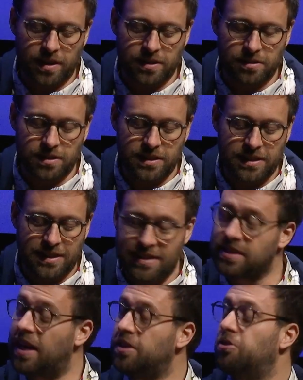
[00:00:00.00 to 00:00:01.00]
he
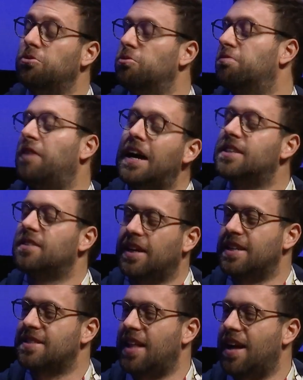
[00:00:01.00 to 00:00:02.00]
decided to fight against